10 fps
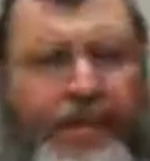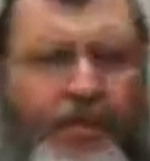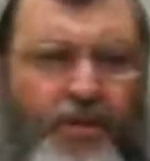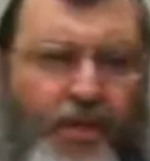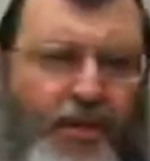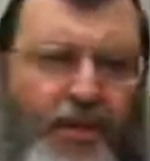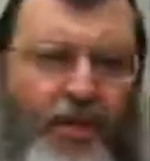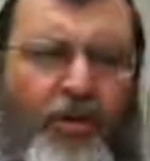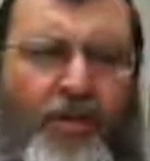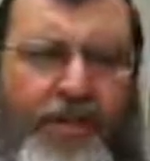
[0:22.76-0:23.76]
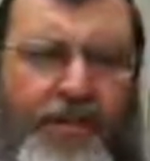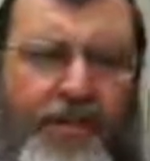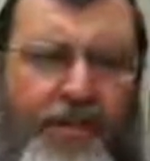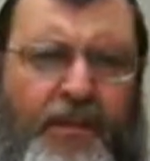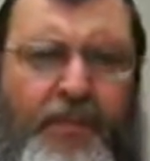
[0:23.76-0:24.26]
So it's no
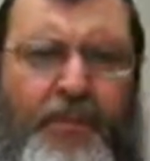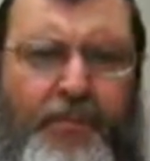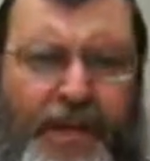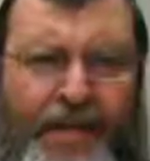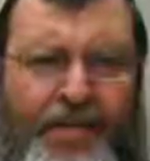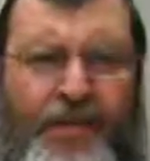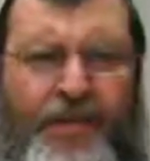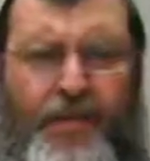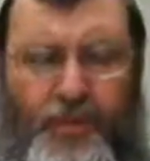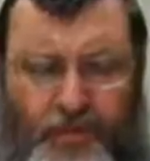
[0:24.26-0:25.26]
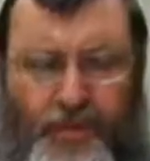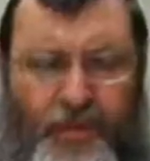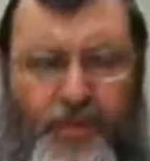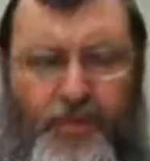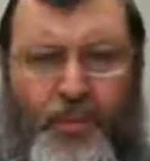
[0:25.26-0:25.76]
coincidence that the Parsha that we'll
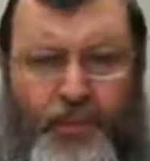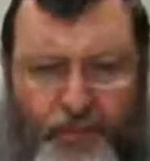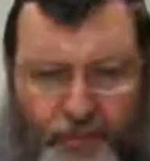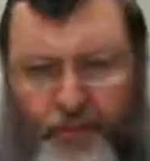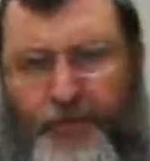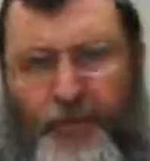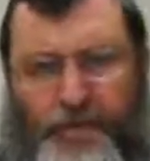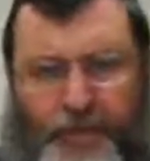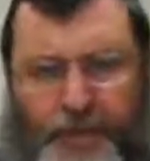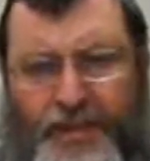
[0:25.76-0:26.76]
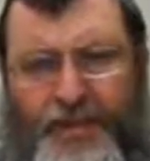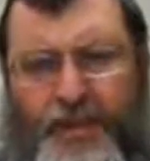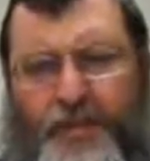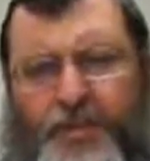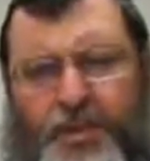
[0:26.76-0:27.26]
read this week, the, the first Parsha
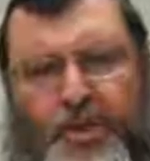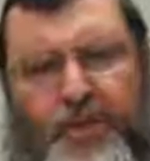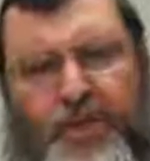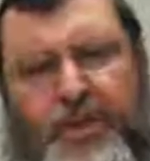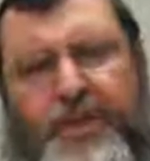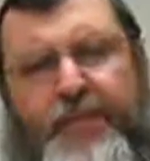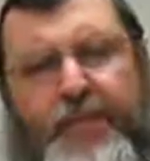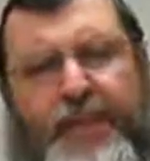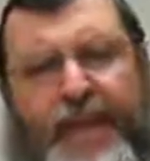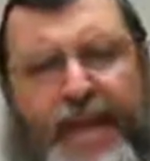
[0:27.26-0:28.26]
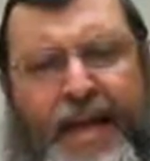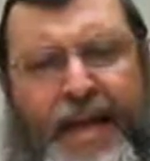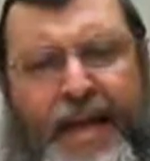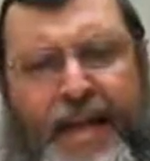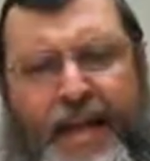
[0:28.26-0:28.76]
after Shavuos,
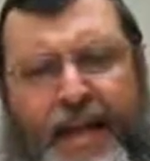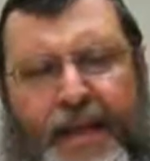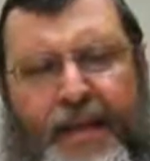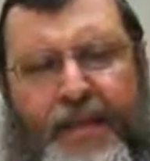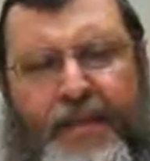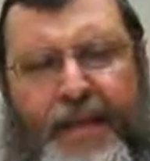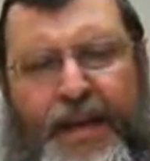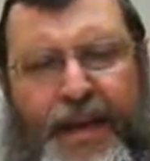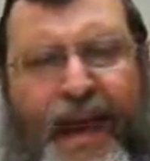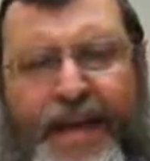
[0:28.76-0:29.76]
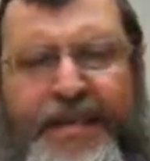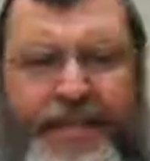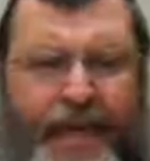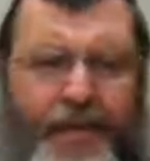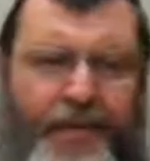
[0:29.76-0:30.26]
a, there lies
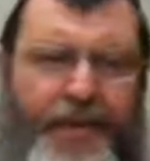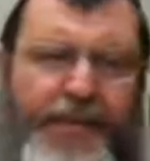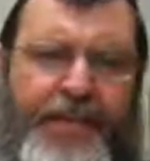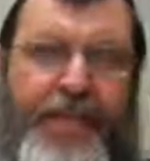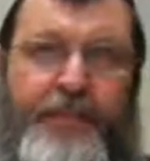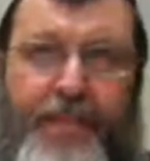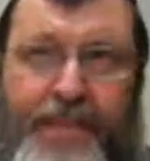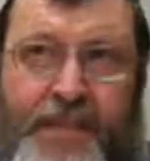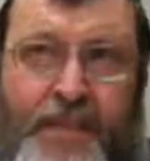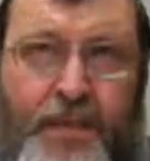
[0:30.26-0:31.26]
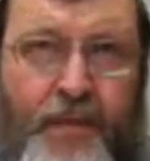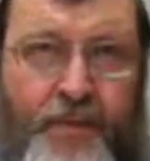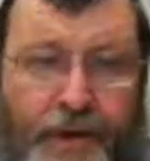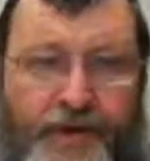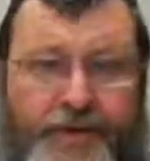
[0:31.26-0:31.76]
here a very deep message, a
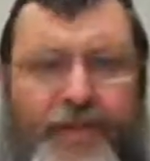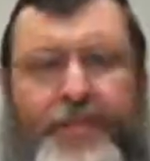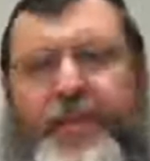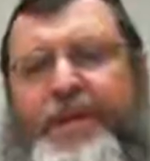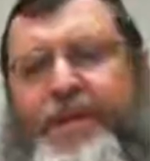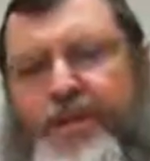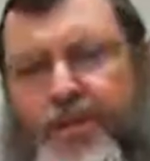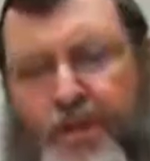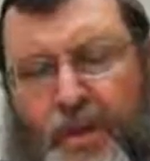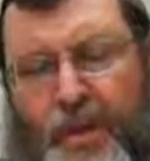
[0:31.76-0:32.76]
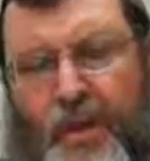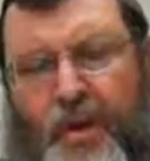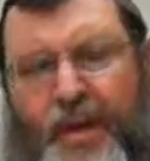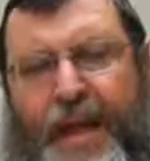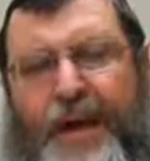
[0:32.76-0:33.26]
very deep message
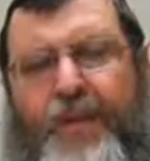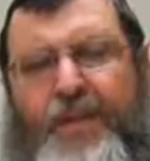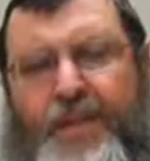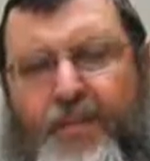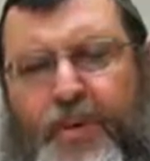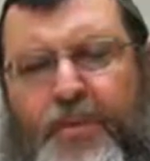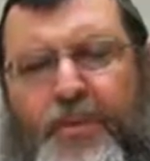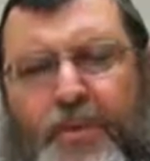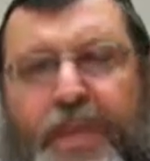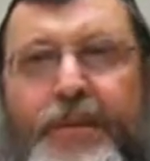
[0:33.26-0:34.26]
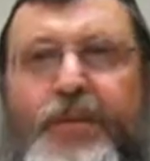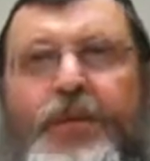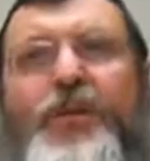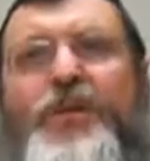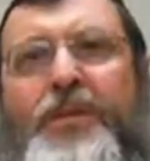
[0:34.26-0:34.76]
on how one's supposed to leave
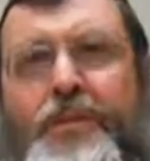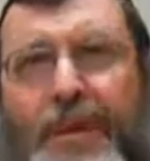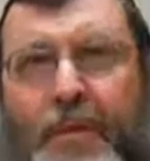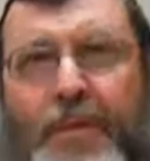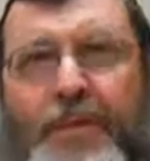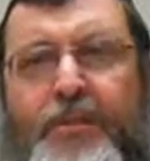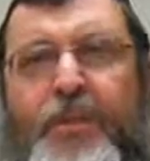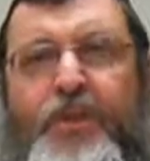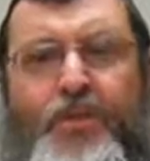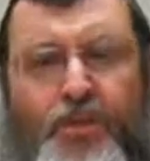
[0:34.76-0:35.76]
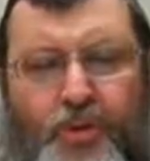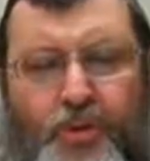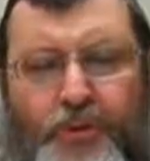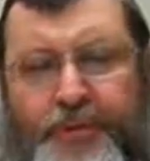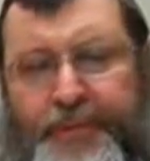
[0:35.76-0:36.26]
Shavuos, how one's supposed to